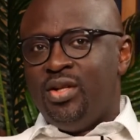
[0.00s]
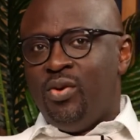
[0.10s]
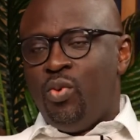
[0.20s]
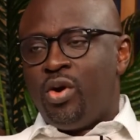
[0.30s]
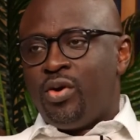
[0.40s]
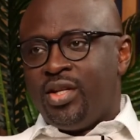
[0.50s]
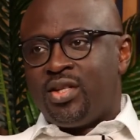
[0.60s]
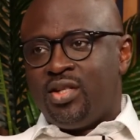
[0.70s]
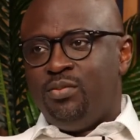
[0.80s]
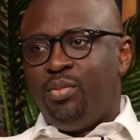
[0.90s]
work on a
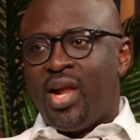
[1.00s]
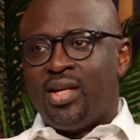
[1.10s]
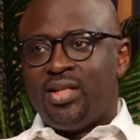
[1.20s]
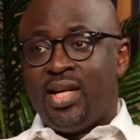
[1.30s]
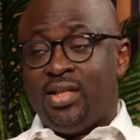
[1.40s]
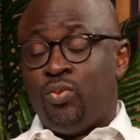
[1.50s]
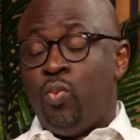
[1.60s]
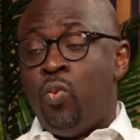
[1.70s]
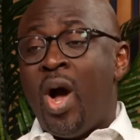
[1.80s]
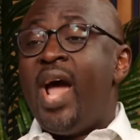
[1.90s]
certain plant that is
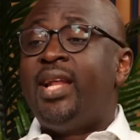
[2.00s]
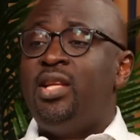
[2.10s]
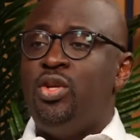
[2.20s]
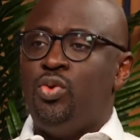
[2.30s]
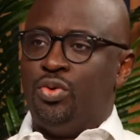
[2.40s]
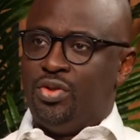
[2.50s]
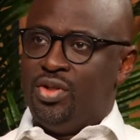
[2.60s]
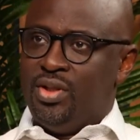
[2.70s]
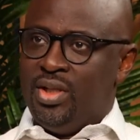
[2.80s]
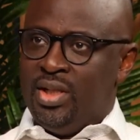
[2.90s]
widely
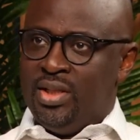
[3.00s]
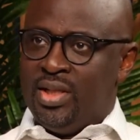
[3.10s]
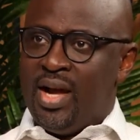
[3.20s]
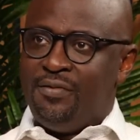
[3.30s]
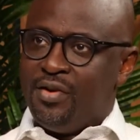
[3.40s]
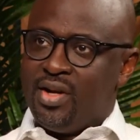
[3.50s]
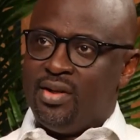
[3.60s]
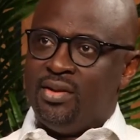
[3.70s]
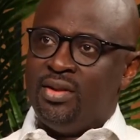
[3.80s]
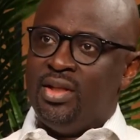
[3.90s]
used in the
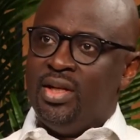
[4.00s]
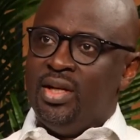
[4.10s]
African